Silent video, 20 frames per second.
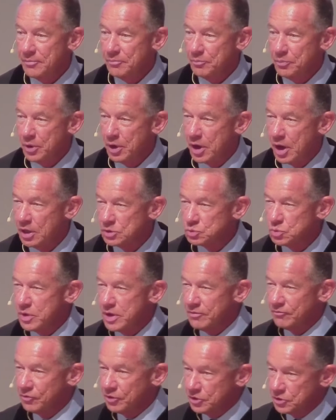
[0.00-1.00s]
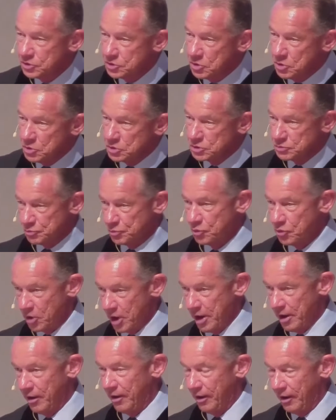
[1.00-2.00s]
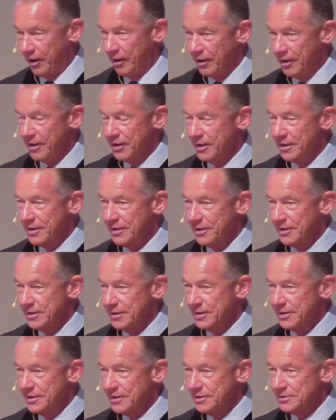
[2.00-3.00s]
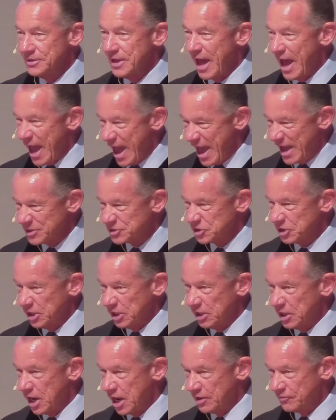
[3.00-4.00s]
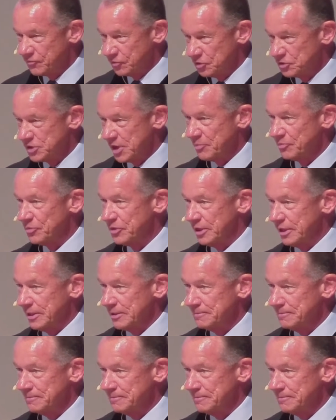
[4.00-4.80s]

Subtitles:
because we have reduced prayer to asking God for something.